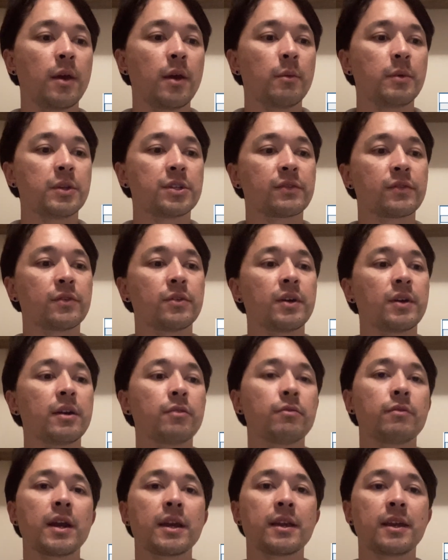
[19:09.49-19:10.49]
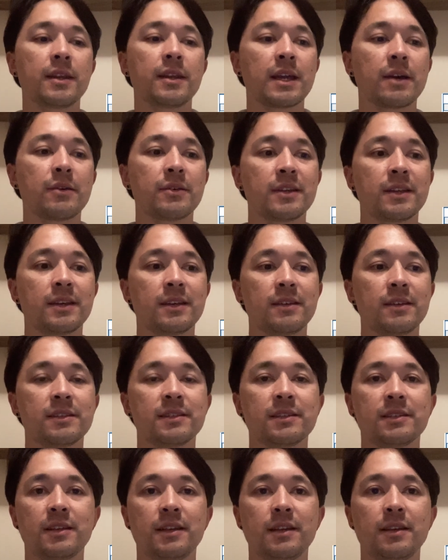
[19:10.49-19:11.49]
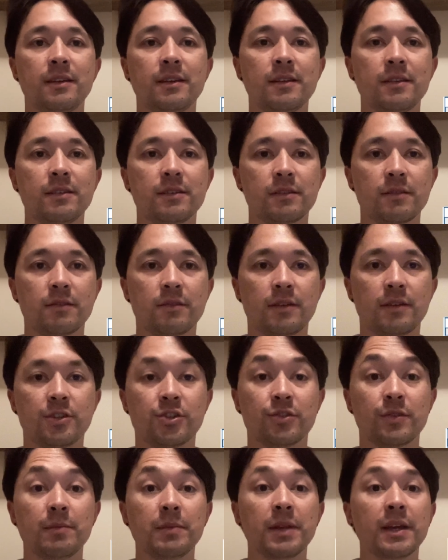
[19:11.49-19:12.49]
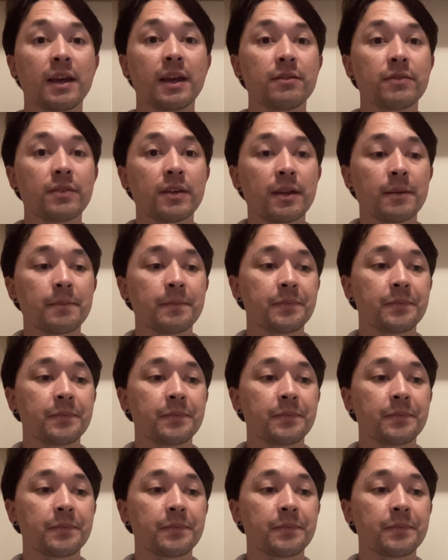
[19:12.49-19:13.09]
which for a racket nowadays is extremely heavy.